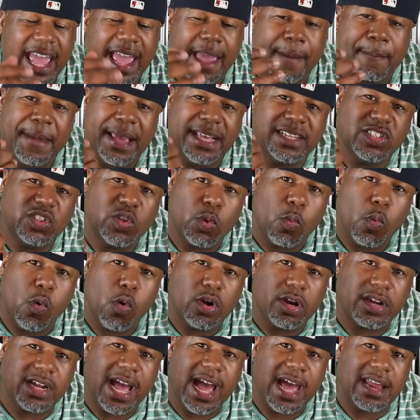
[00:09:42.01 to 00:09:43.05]
it makes the
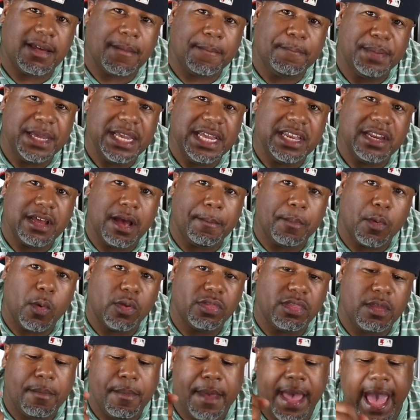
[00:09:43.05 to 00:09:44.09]
water kind of bead up
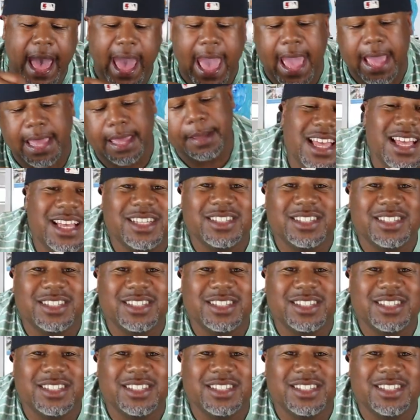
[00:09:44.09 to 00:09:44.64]
on the bag.